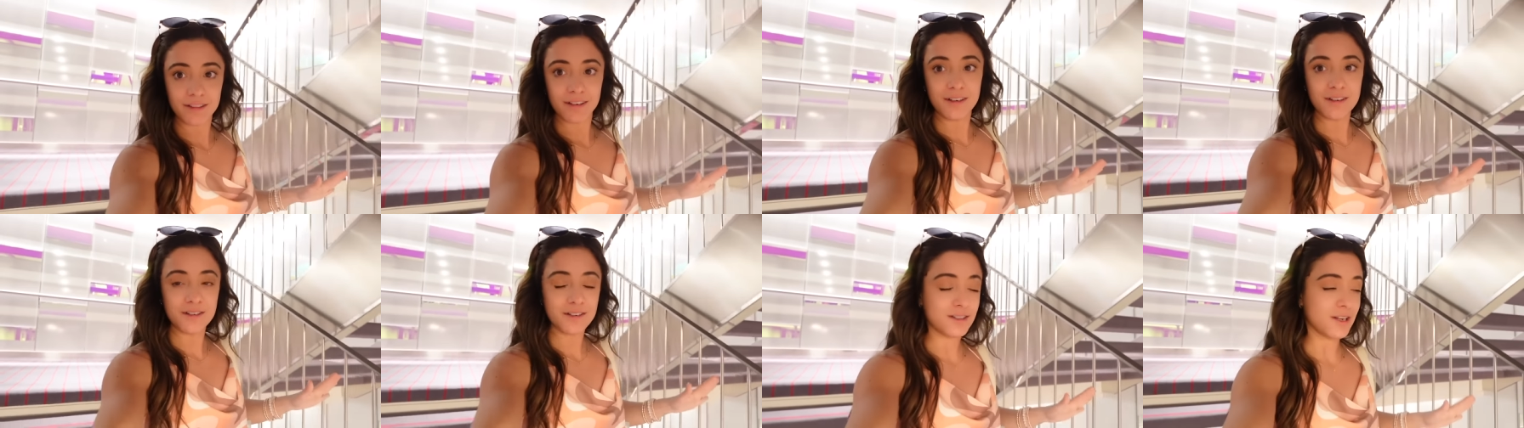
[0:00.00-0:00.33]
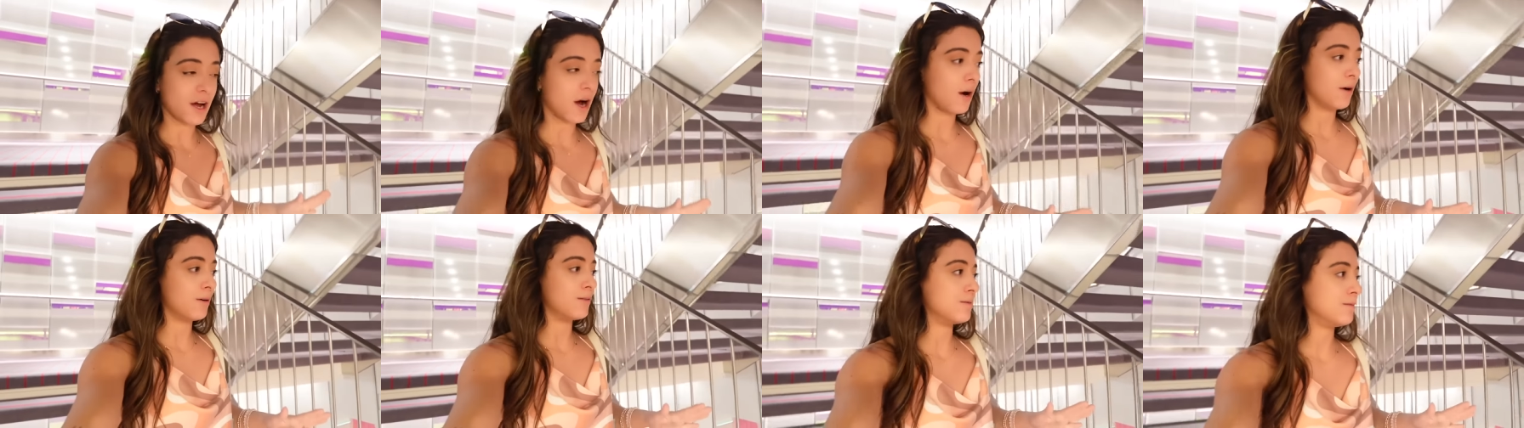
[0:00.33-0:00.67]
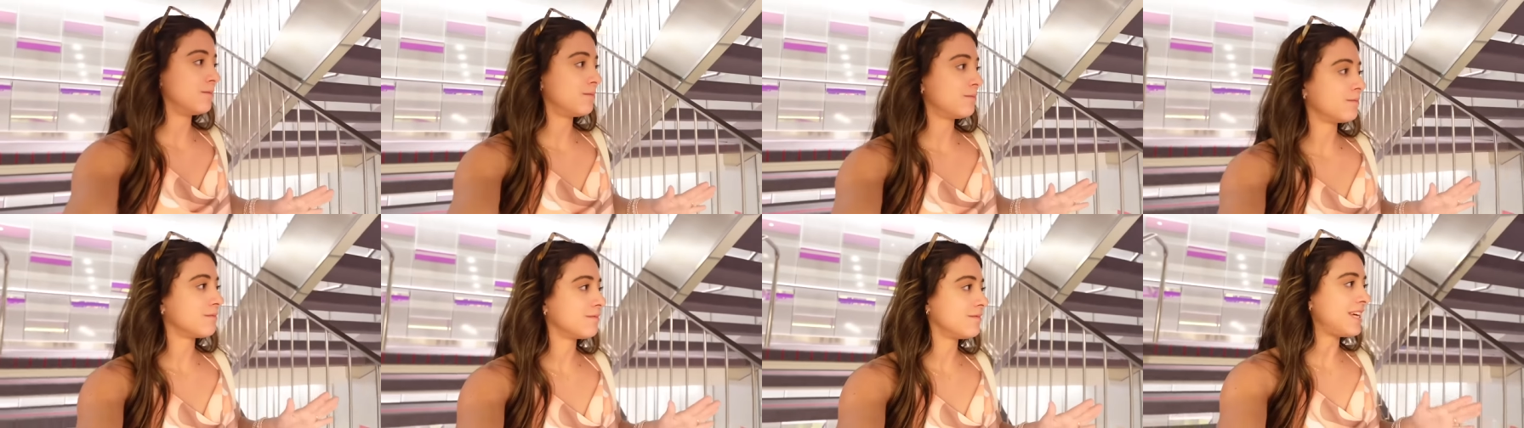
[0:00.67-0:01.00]
So,
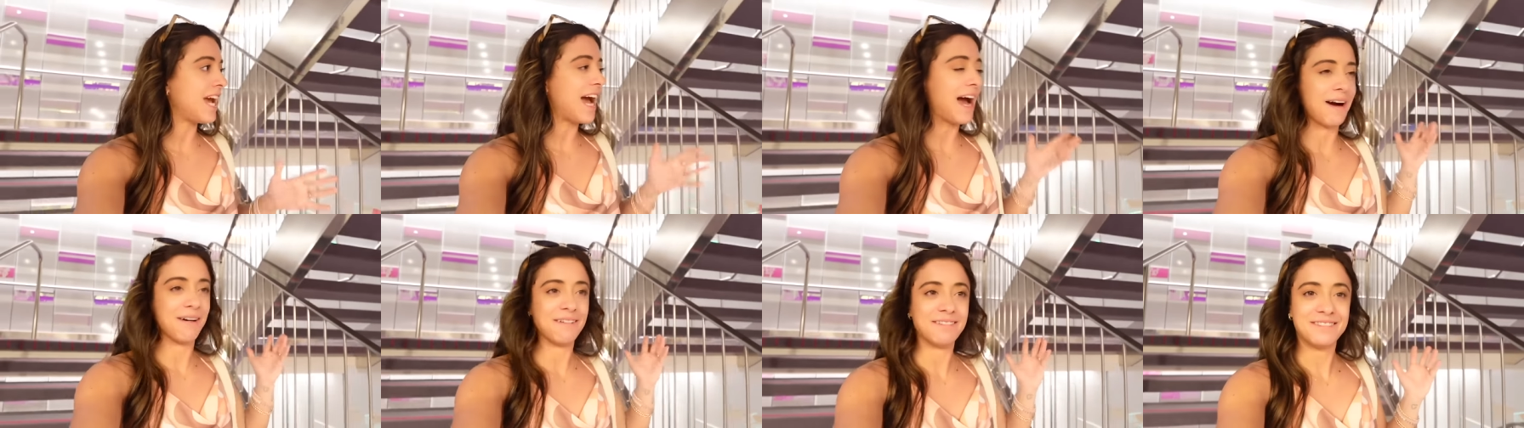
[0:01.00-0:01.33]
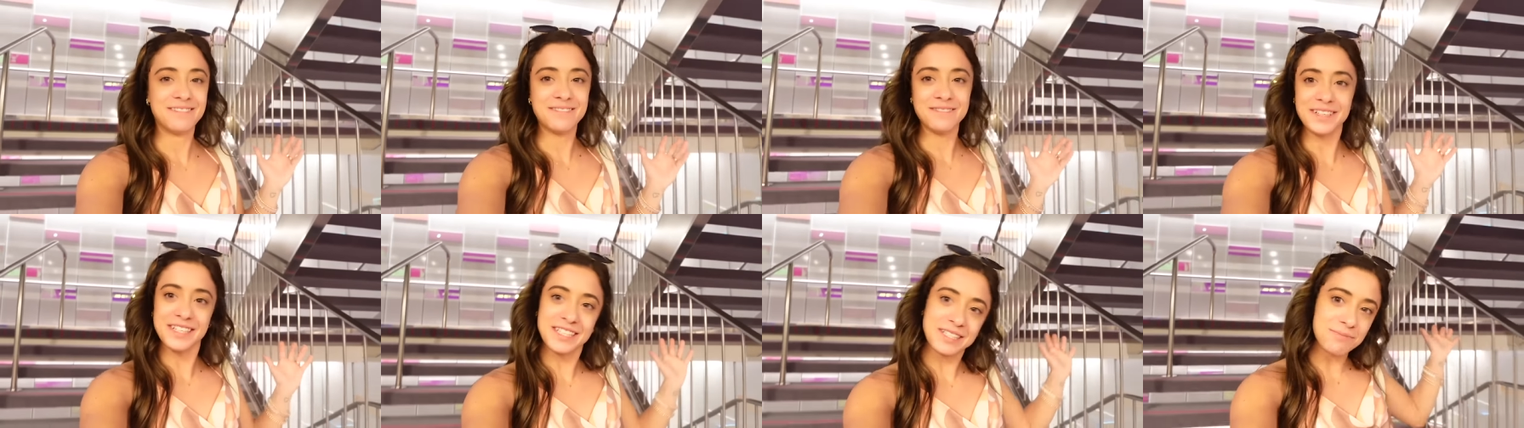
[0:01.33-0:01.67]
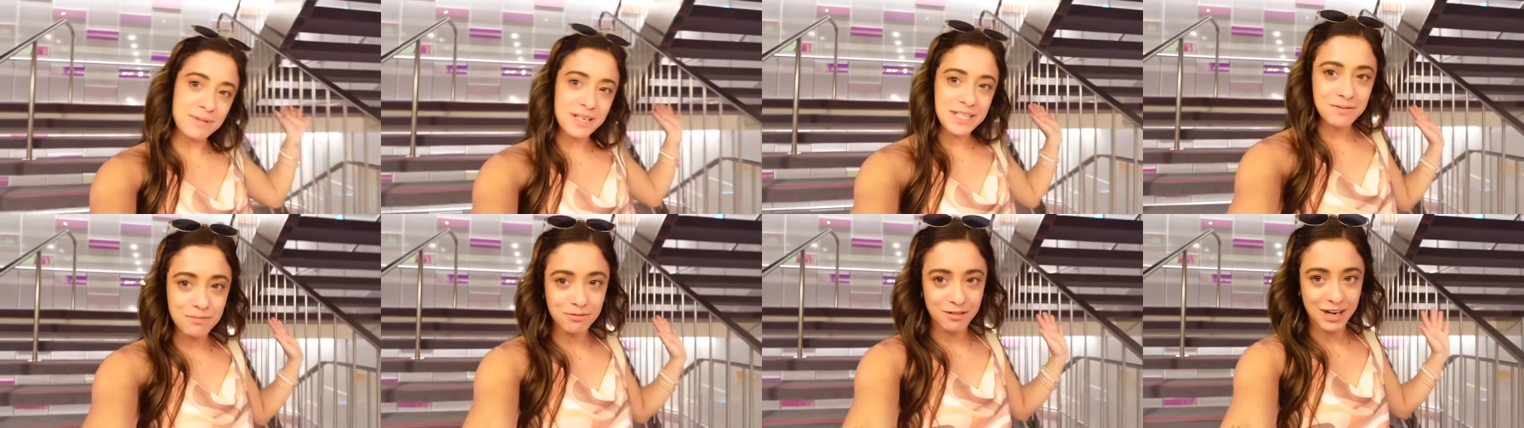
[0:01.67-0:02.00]
yeah, we just made some